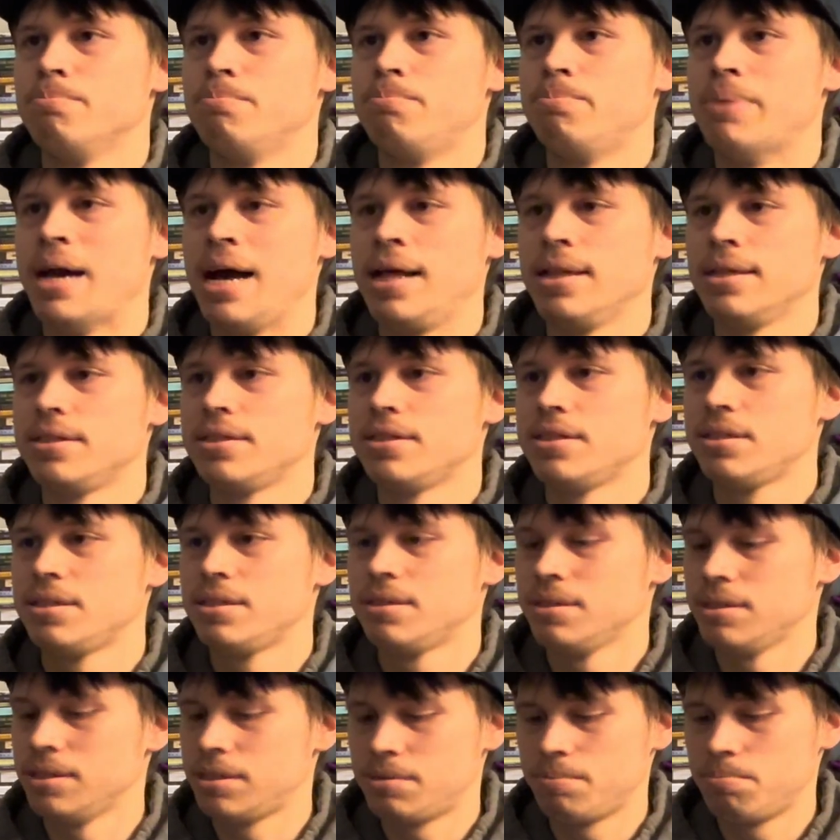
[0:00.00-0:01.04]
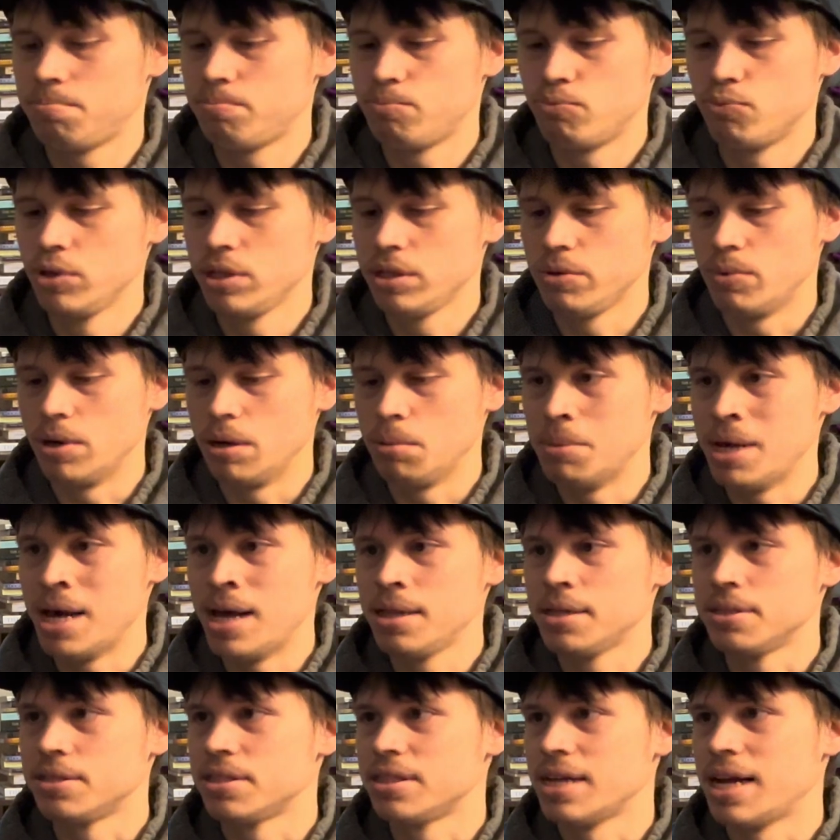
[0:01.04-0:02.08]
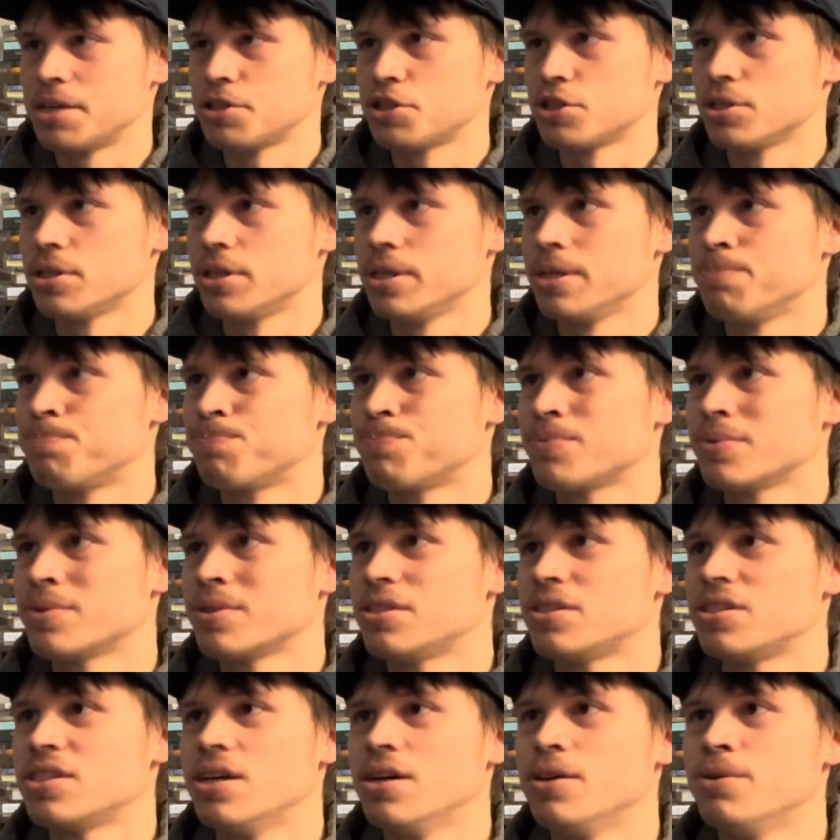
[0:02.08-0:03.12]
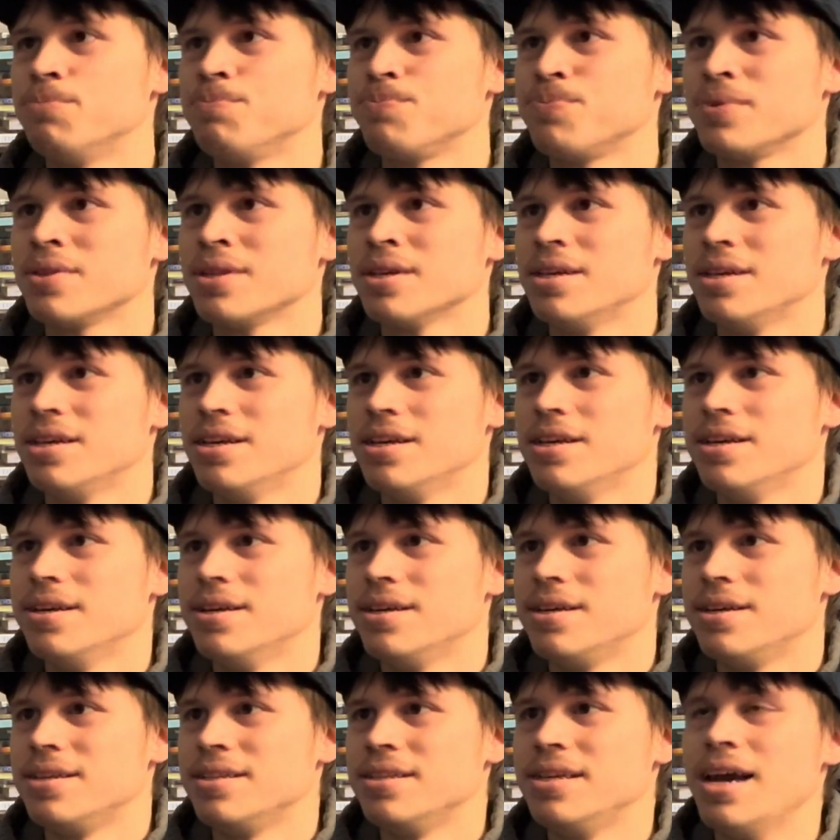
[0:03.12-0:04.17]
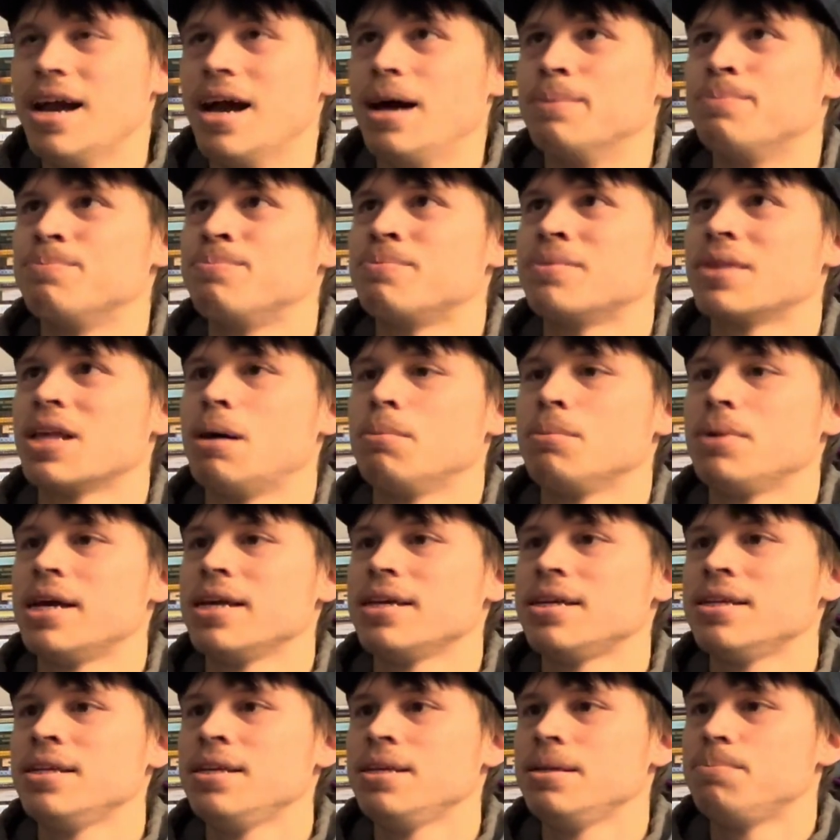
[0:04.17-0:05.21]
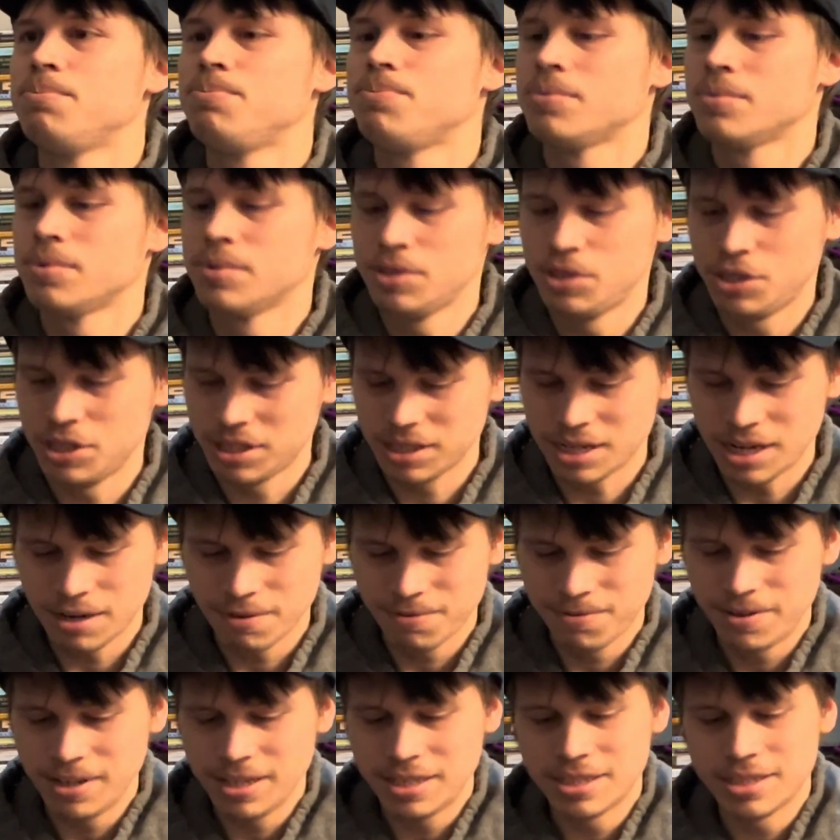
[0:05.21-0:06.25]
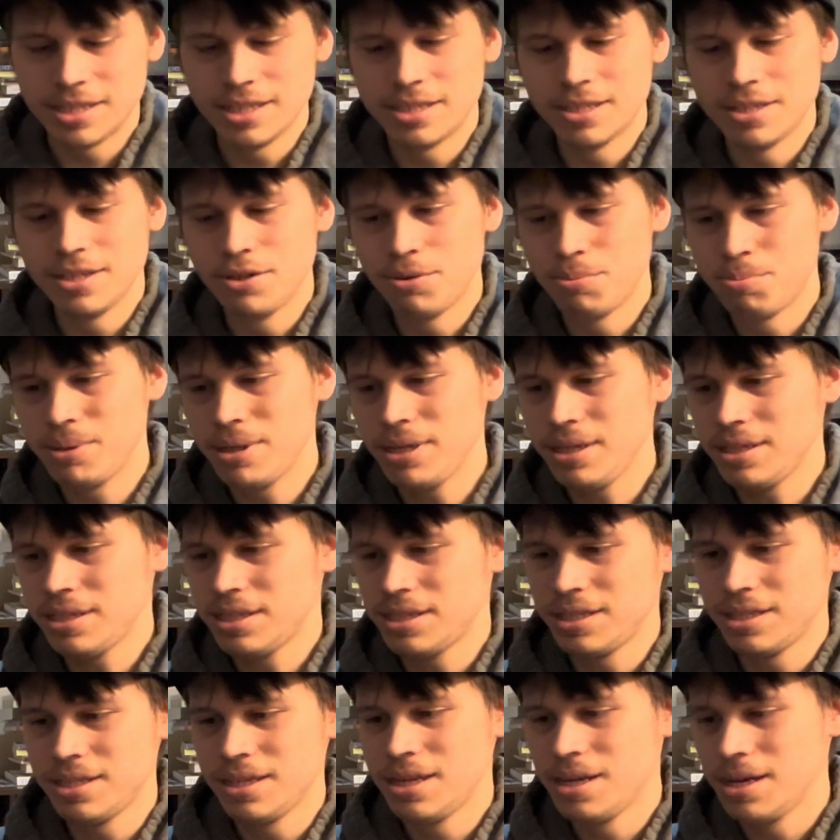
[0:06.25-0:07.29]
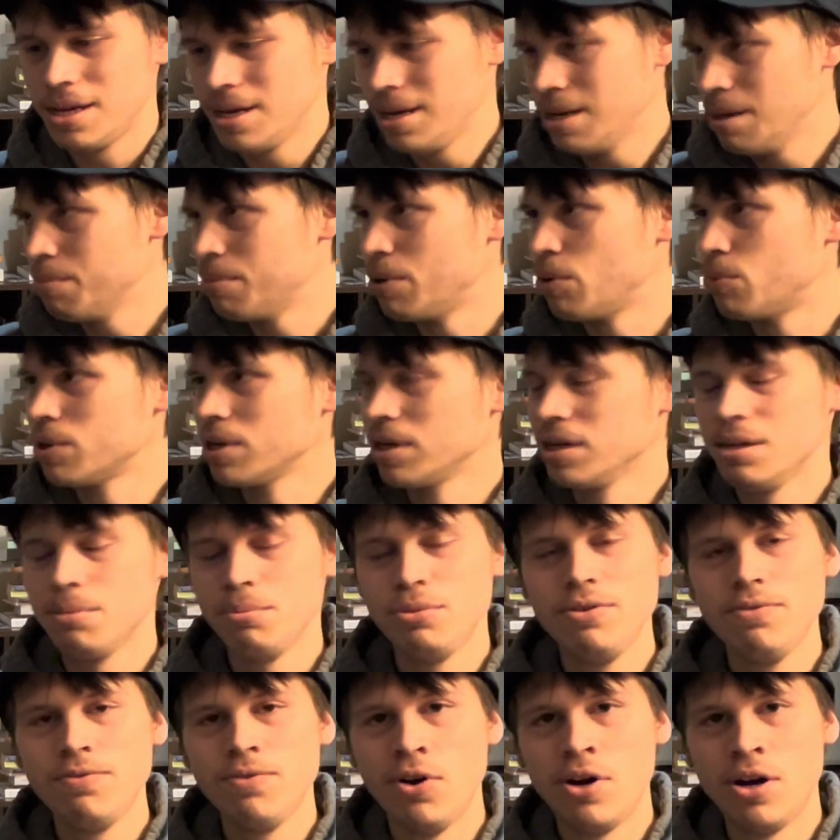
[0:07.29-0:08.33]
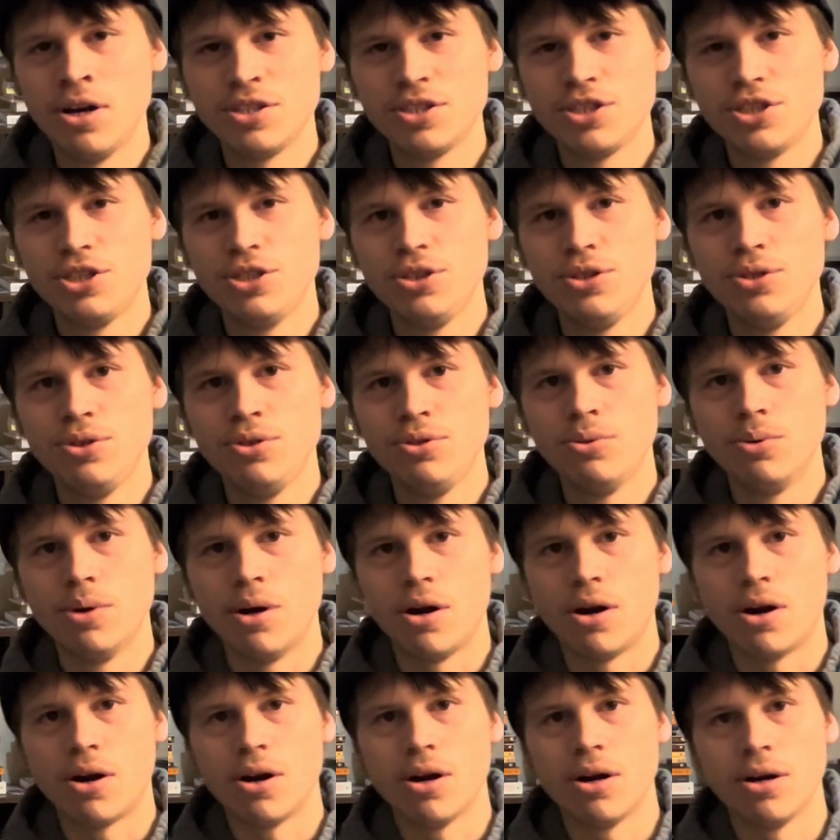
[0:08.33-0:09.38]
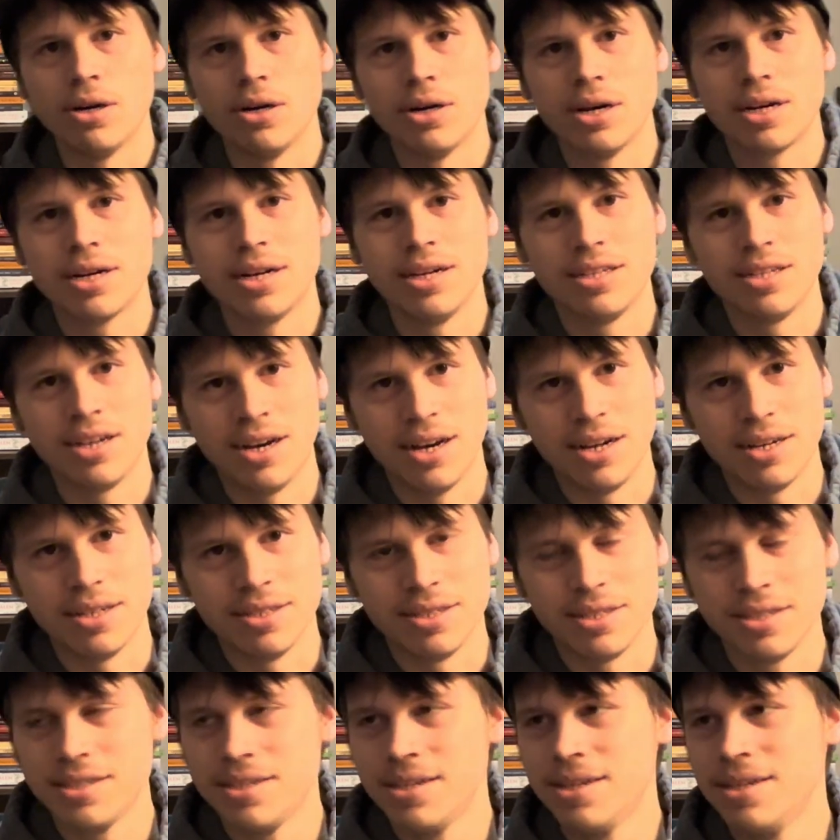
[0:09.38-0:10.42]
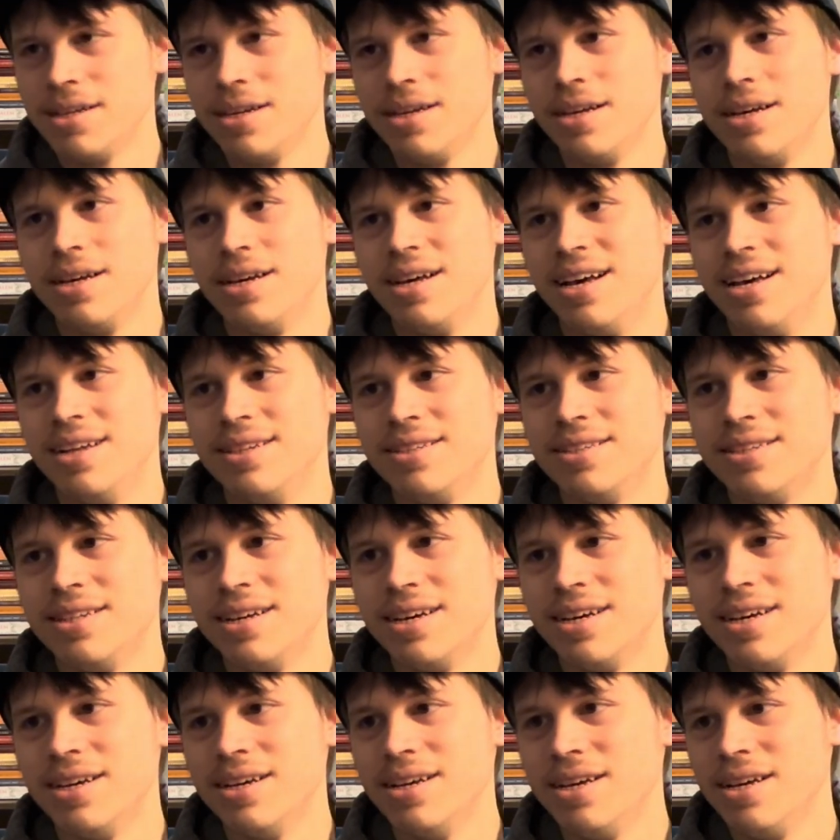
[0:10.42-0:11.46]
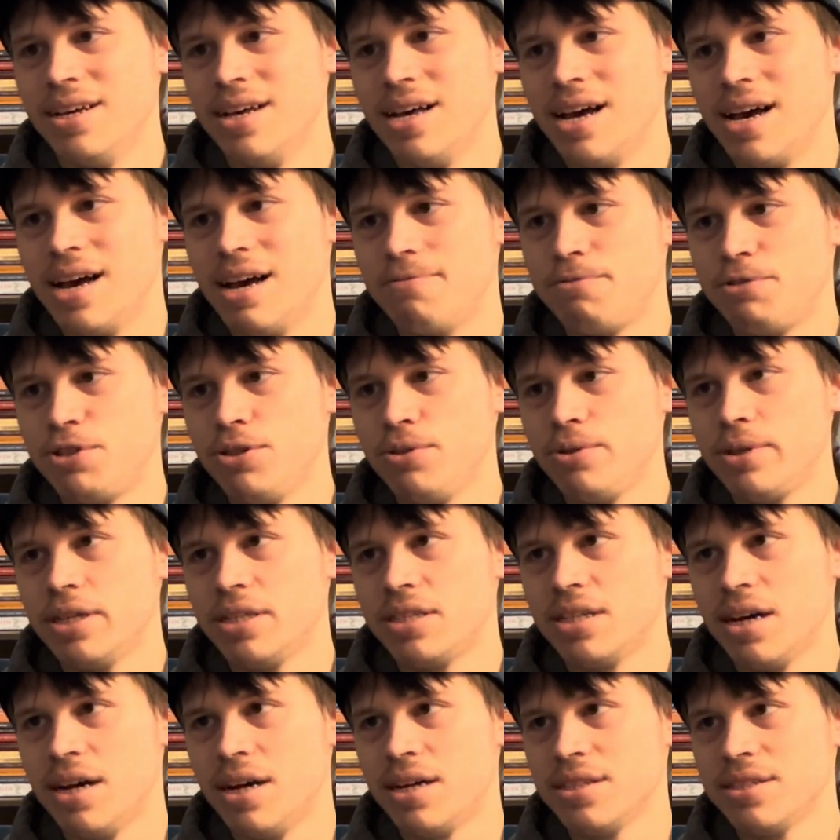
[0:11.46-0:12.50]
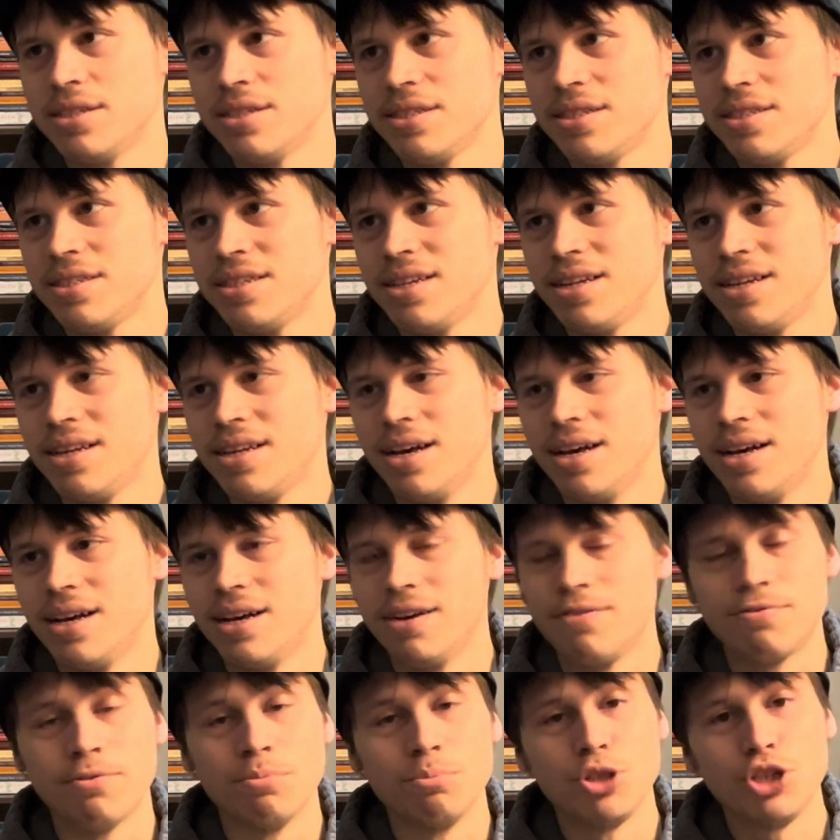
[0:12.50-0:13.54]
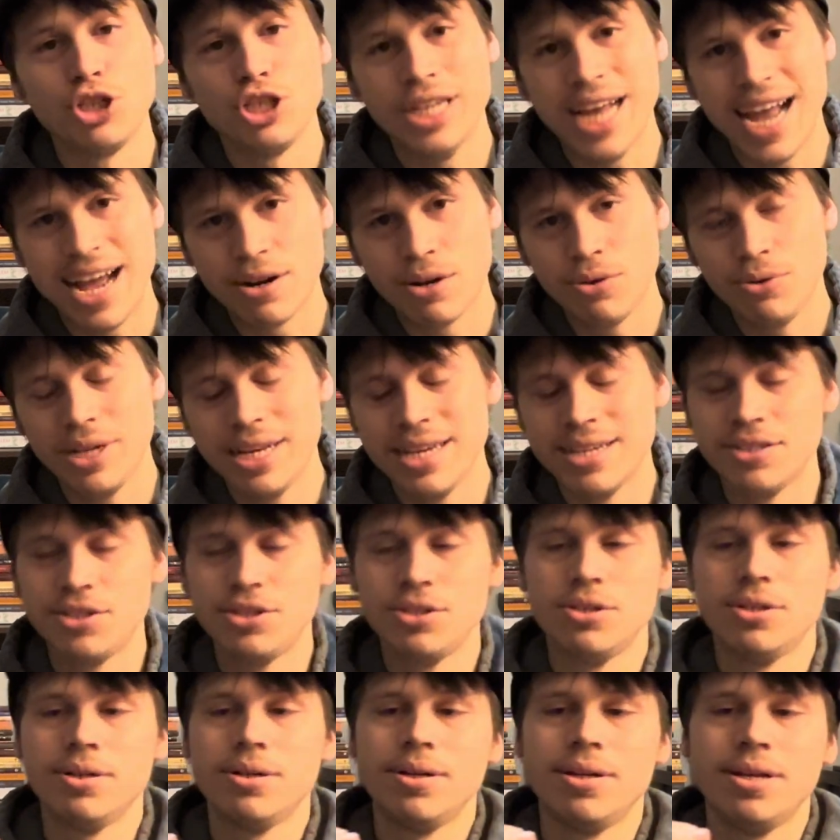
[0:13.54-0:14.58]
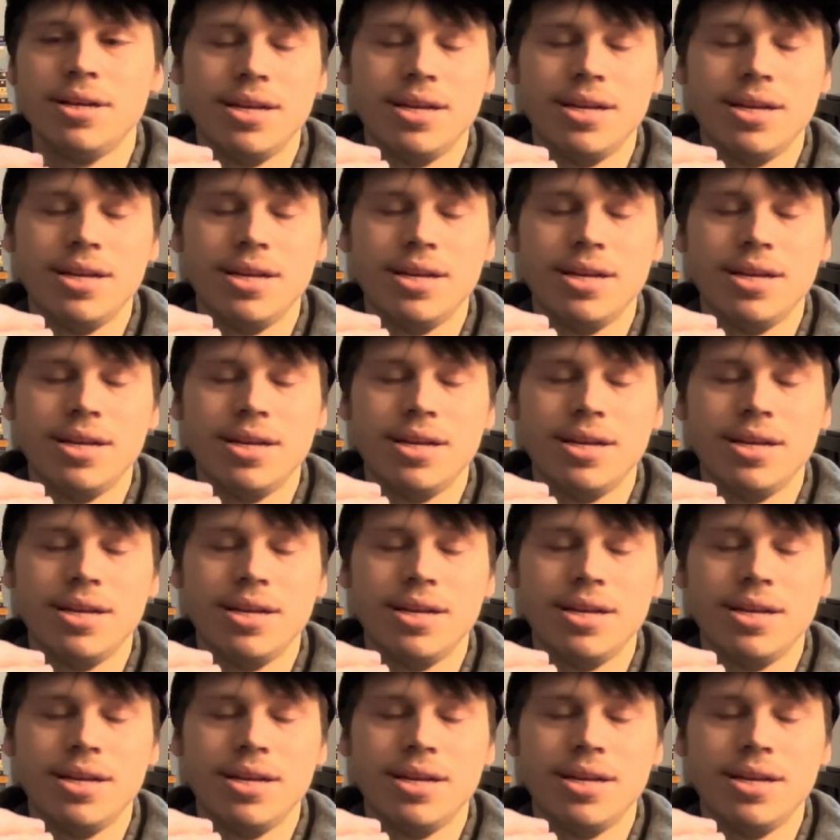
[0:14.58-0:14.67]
balance. It's really well balanced actually. So yeah, I'm liking it. Just got to fix this little piece. But we're going to move on to our katanas. And I have two katanas from Shadow Dancer.